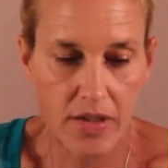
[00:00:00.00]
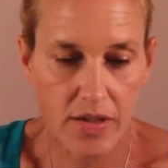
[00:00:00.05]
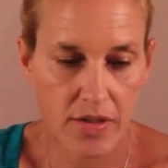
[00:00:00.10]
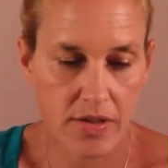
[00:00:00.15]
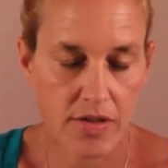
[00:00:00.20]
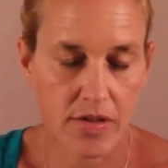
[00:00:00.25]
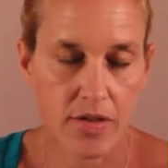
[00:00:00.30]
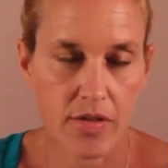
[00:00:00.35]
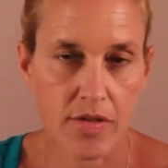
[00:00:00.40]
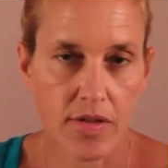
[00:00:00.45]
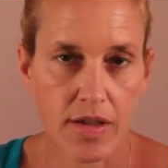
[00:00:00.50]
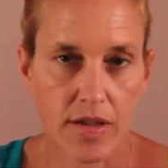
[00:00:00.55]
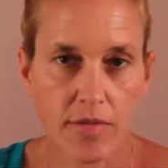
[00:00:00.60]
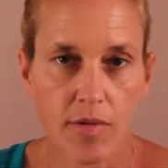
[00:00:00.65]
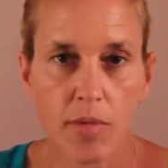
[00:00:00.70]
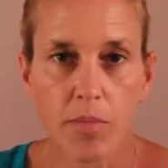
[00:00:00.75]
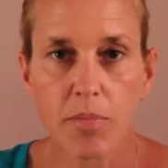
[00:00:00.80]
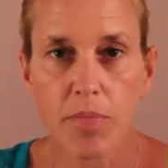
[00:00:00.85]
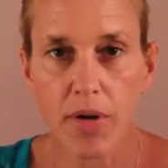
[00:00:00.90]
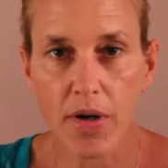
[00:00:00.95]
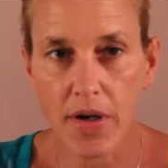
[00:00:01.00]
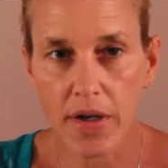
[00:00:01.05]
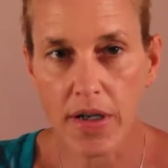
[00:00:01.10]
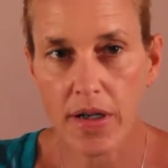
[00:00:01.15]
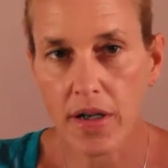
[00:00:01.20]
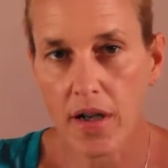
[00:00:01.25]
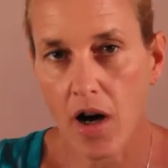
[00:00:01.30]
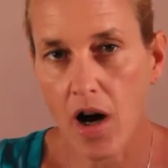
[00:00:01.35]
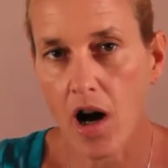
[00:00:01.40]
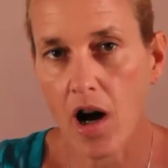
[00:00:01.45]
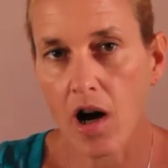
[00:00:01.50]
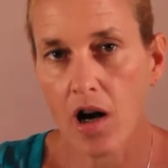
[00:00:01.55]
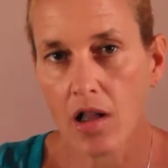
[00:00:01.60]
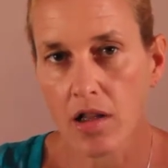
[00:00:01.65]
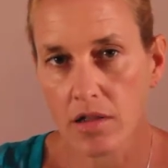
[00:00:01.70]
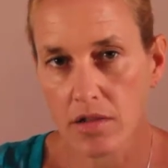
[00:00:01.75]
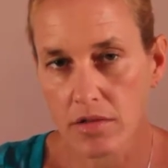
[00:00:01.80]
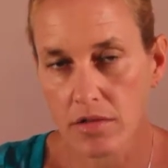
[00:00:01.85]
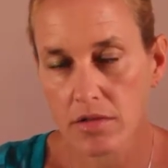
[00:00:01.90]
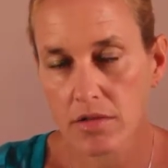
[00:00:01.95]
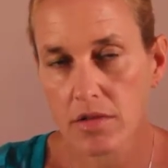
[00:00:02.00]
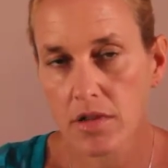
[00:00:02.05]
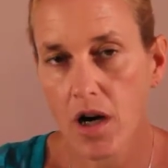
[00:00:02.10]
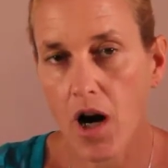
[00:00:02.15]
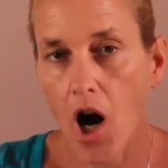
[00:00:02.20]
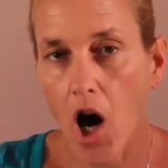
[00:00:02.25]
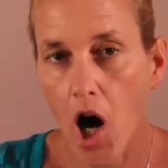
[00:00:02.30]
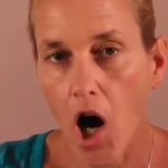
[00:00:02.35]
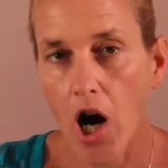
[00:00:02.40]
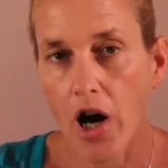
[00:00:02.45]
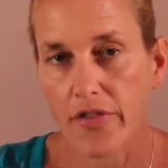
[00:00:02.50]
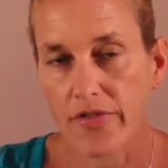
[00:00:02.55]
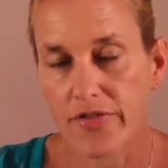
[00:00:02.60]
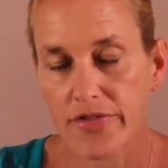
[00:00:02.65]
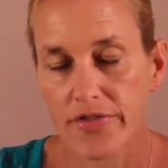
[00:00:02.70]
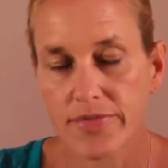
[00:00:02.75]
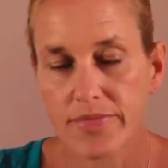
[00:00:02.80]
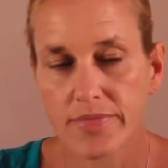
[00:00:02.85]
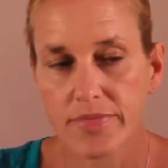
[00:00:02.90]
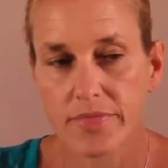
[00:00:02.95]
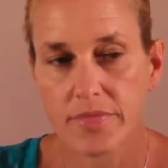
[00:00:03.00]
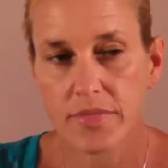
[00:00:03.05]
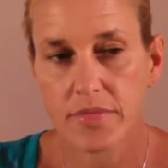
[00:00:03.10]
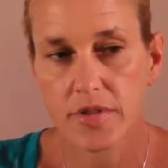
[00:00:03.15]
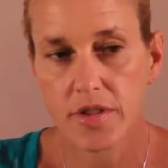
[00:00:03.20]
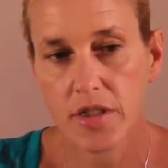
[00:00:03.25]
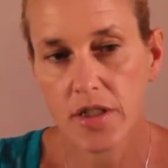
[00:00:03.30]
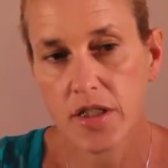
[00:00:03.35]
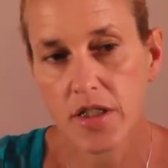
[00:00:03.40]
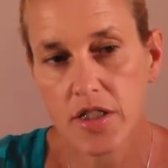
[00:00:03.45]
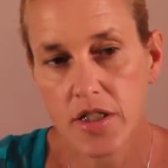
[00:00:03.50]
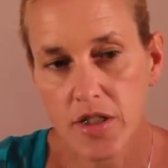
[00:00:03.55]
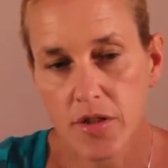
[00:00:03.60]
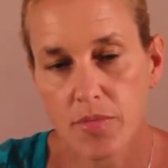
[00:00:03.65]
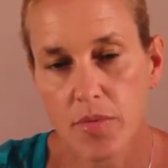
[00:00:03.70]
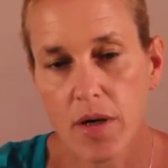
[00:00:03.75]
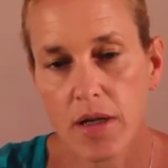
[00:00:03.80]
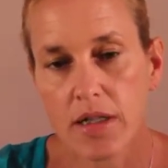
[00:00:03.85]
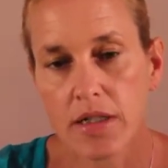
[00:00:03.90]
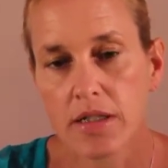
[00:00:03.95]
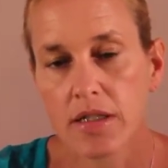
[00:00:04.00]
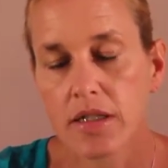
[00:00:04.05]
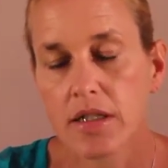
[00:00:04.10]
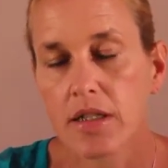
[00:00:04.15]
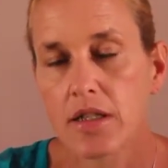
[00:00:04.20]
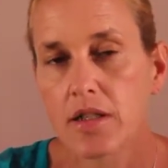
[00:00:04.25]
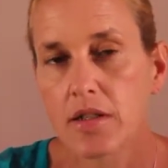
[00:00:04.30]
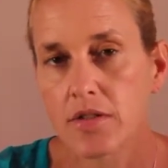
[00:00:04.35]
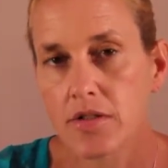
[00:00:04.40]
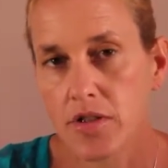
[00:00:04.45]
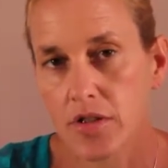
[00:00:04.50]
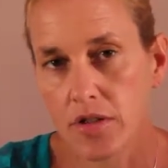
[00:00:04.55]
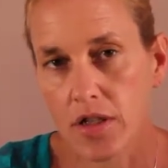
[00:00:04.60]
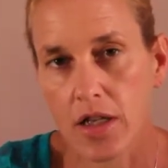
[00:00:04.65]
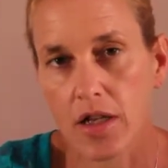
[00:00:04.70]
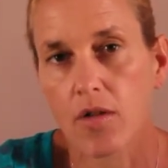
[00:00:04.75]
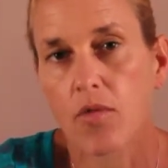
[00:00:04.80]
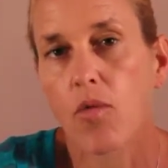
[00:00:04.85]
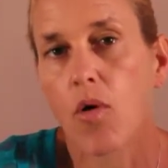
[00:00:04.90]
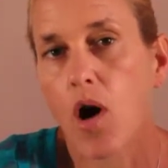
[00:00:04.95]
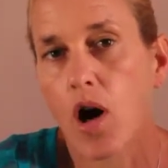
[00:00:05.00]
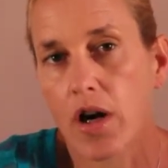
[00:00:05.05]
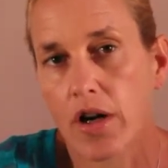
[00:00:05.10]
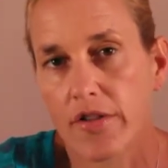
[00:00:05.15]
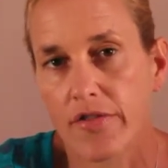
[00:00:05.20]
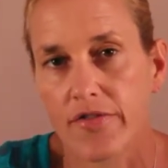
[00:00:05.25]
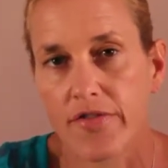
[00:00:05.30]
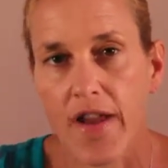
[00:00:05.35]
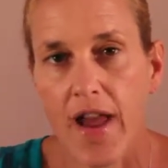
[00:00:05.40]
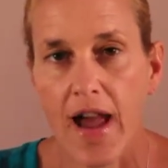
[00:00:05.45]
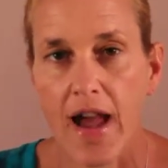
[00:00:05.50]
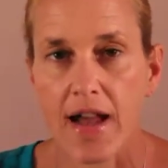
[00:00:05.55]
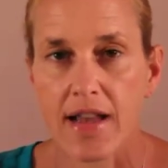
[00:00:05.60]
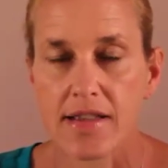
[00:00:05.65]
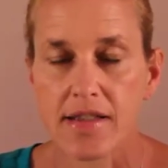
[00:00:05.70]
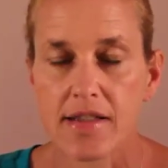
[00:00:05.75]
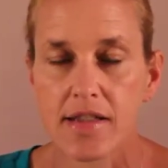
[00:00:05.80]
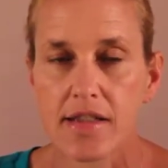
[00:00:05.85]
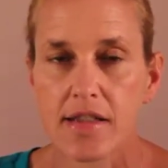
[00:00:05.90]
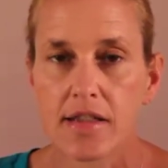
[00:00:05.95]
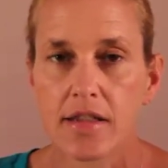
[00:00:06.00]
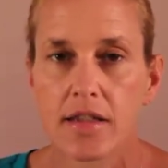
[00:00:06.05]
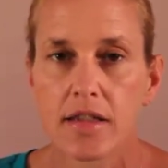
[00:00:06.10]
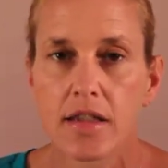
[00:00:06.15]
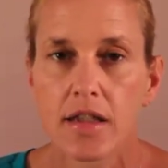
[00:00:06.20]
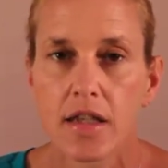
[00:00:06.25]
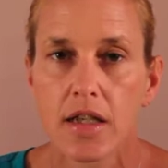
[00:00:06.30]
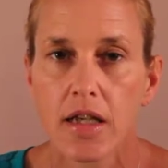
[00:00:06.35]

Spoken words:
it will burn it all off. So you just want to do like a water fast and